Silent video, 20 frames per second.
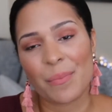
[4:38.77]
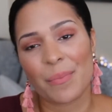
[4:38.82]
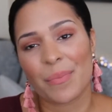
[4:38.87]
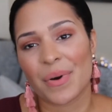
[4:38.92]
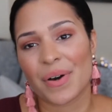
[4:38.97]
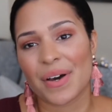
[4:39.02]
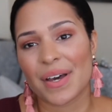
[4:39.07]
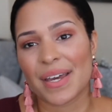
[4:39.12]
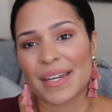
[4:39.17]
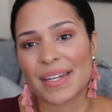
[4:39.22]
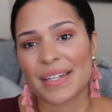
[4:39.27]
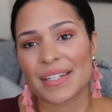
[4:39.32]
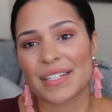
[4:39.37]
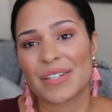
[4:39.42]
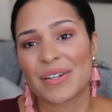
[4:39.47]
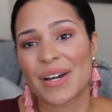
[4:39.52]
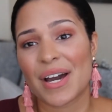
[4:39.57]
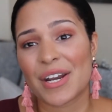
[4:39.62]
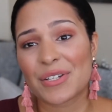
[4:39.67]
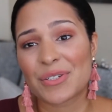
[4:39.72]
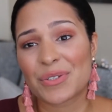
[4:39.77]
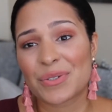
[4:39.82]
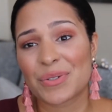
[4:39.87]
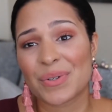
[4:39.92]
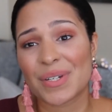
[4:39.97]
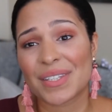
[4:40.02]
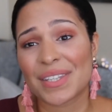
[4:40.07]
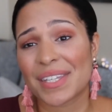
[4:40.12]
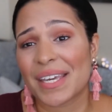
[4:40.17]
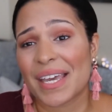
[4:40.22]
But you gotta
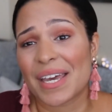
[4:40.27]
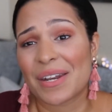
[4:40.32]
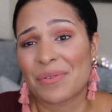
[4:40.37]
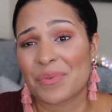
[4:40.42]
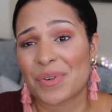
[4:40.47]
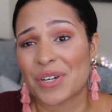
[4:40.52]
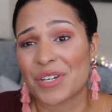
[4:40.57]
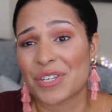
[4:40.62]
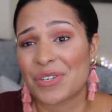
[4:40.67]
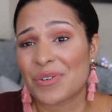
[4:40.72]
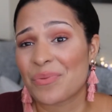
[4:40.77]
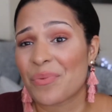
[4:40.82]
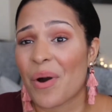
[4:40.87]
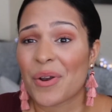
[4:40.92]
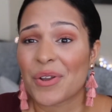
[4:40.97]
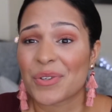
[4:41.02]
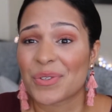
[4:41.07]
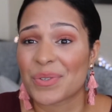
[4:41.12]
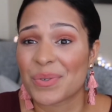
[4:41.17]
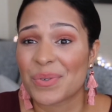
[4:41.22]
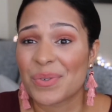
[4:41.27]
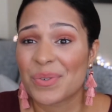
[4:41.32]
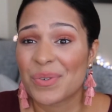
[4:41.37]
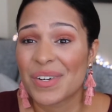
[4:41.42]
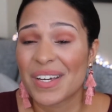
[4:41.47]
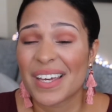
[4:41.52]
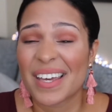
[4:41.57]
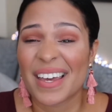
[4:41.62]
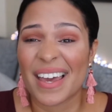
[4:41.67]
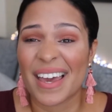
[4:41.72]
do it the end way you want to do,
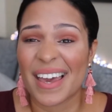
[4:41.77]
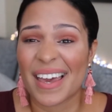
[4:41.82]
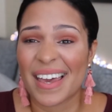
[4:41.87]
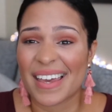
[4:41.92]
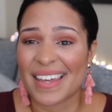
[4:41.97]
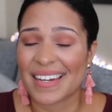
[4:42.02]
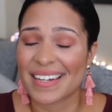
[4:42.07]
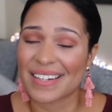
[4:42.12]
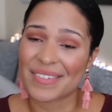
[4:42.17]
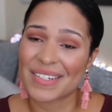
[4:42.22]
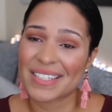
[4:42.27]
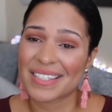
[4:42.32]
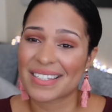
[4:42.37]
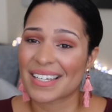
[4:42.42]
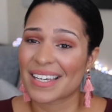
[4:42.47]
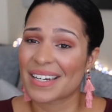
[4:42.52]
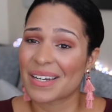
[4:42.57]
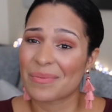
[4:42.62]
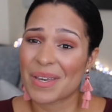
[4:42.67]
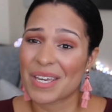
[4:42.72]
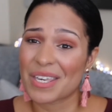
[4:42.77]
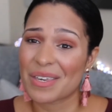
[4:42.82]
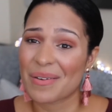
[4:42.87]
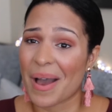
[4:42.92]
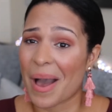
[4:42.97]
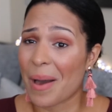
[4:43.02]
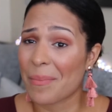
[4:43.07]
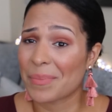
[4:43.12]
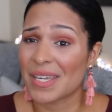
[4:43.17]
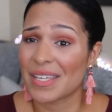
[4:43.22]
and if it's gonna make you
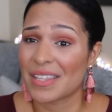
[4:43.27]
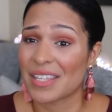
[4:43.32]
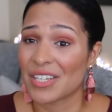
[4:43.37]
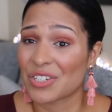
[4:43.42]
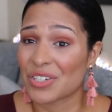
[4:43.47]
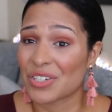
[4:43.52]
happy, then